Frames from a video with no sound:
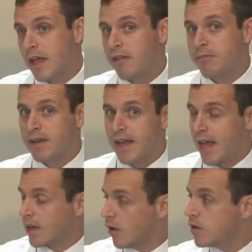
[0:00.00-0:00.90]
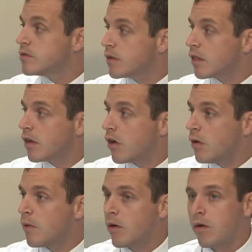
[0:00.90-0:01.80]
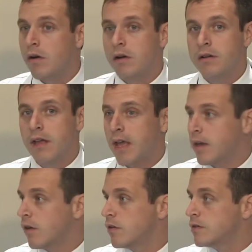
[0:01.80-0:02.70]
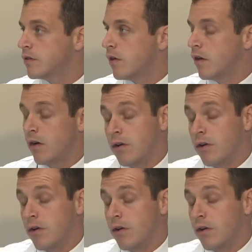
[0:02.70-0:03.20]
that have been diagnosed with glaucoma or diagnosed or,